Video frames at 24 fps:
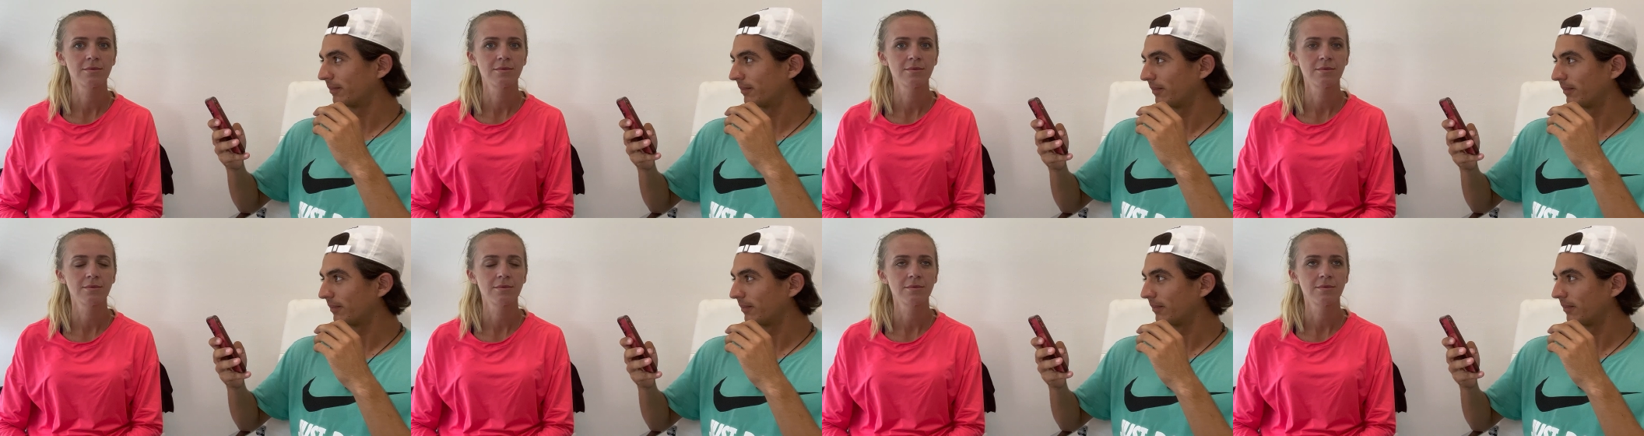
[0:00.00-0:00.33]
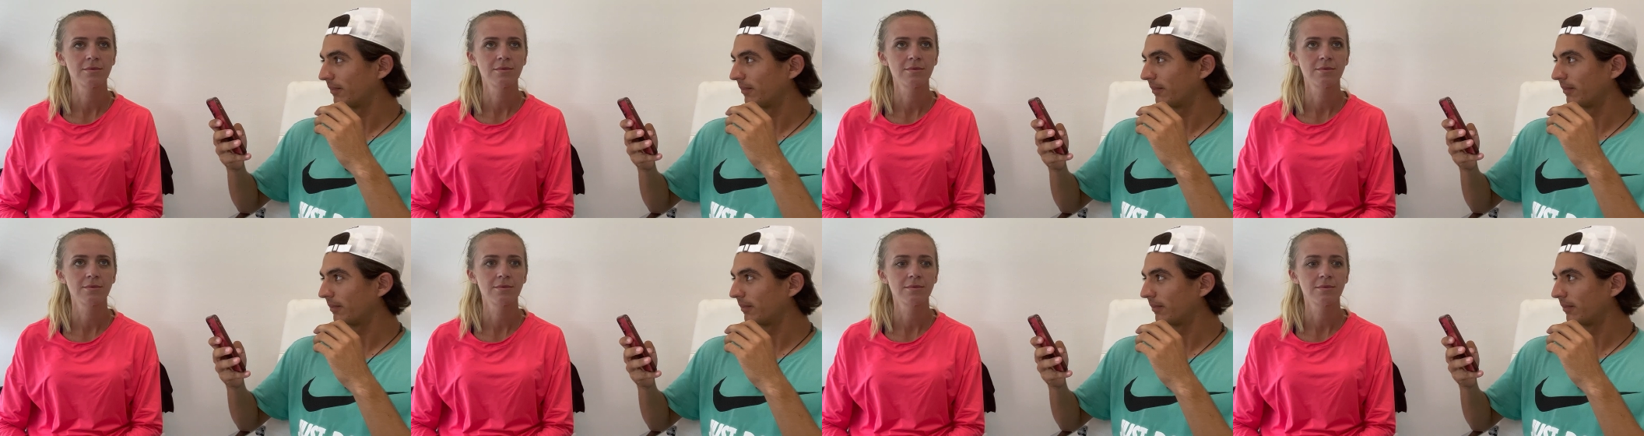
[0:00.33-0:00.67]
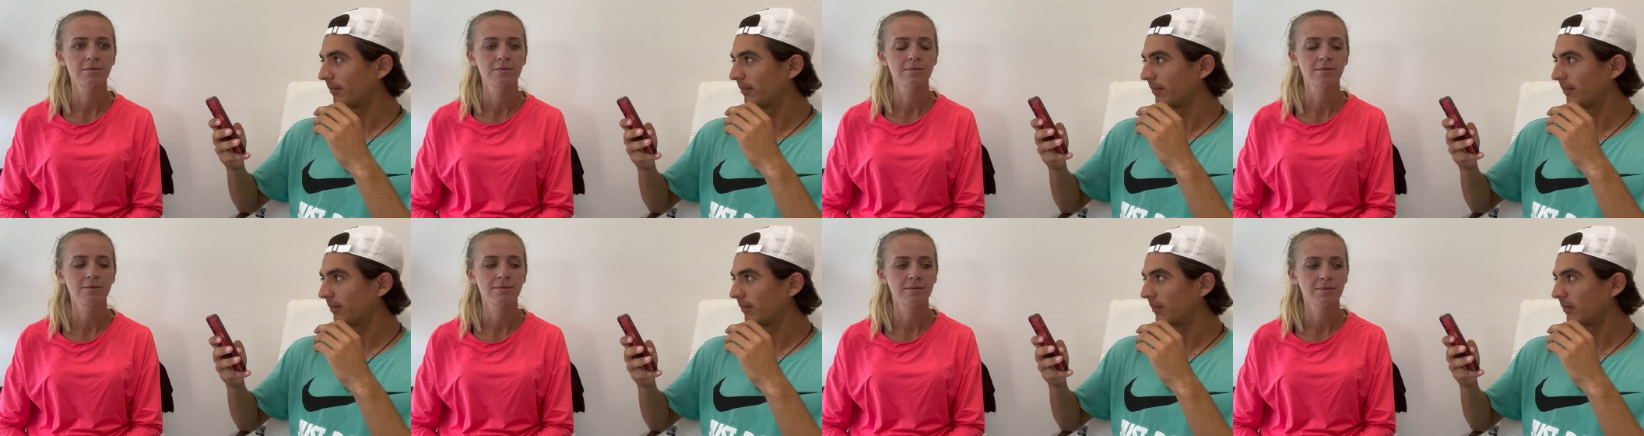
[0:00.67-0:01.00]

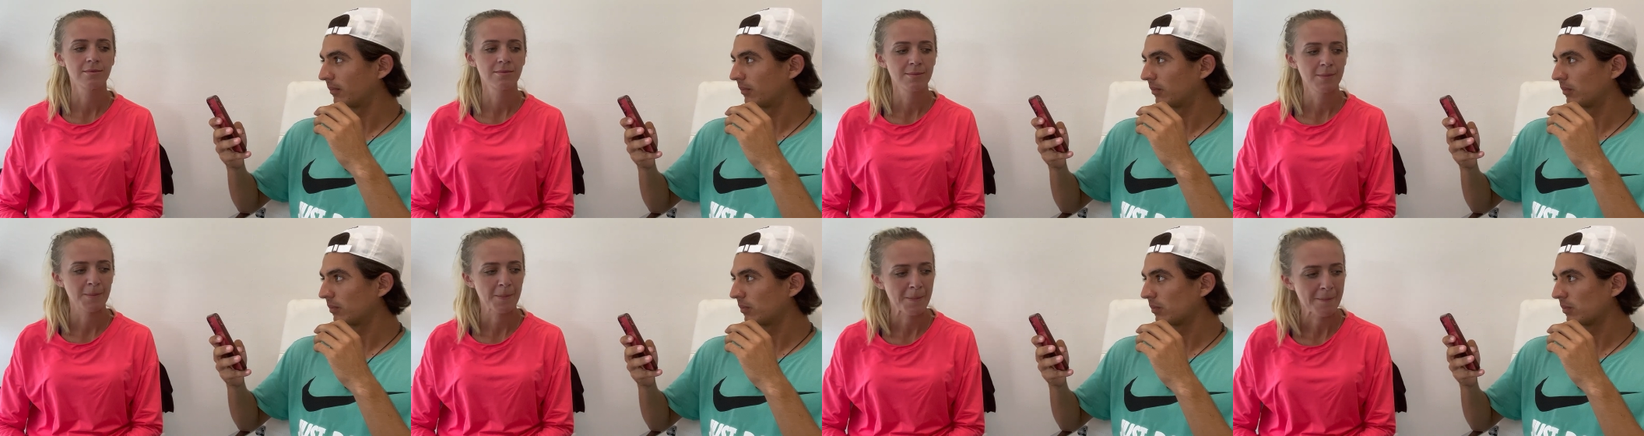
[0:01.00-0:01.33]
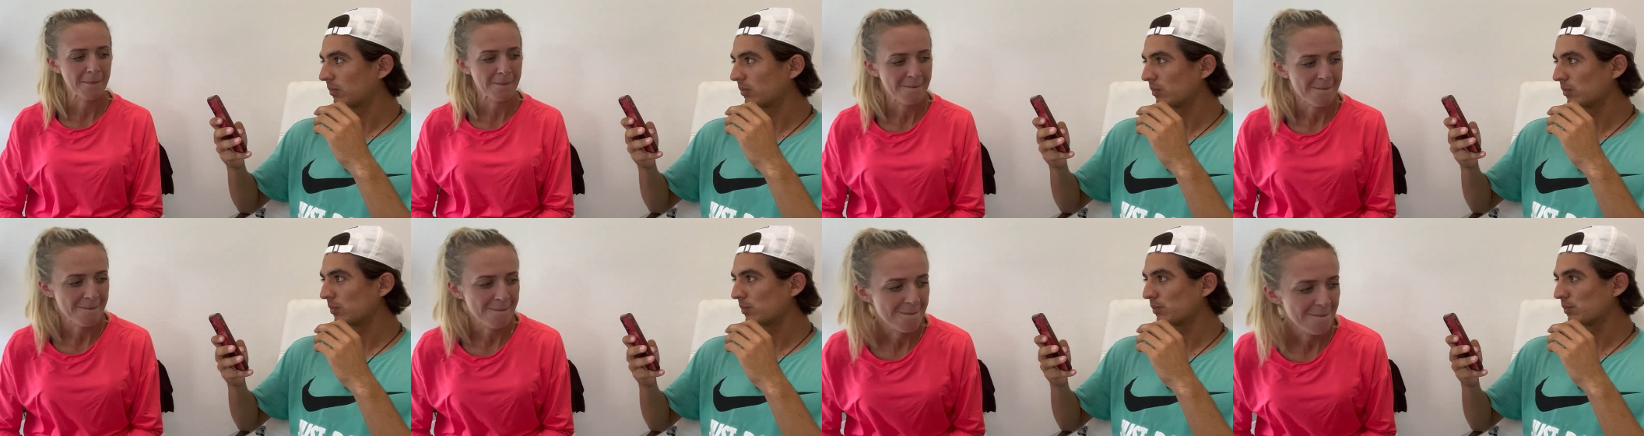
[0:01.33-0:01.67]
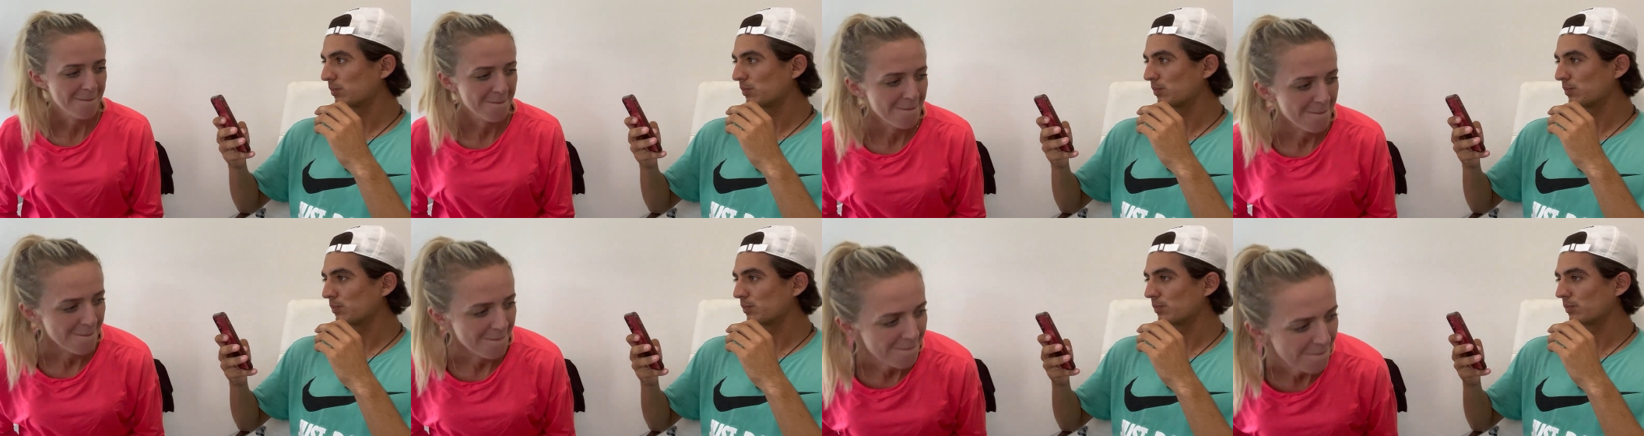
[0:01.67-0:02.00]

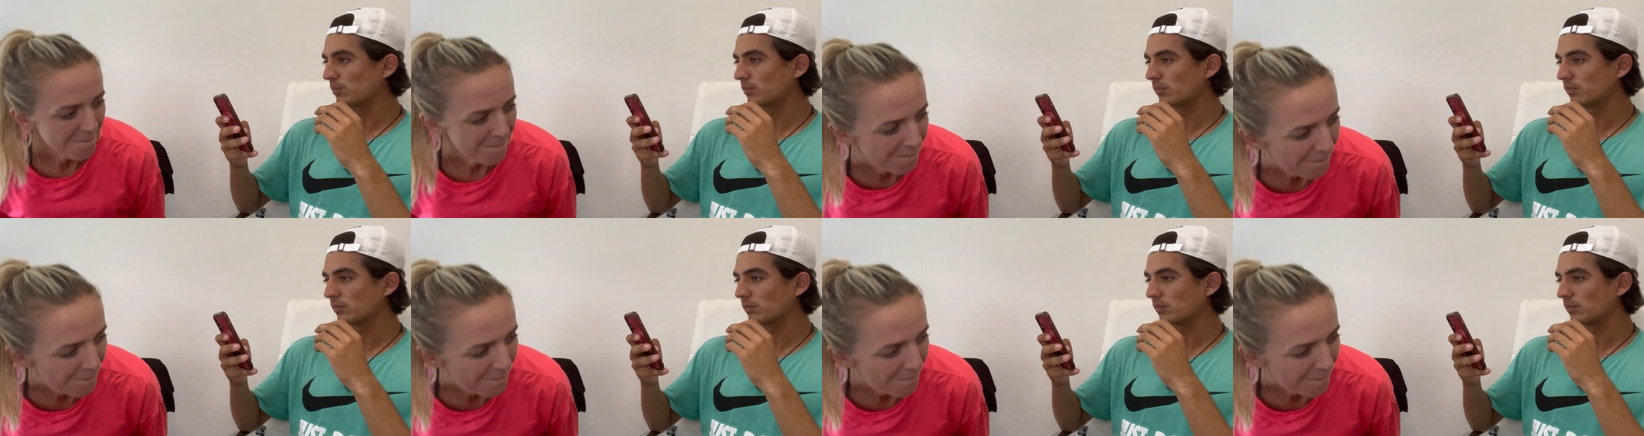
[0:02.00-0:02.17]
Nobody speaks.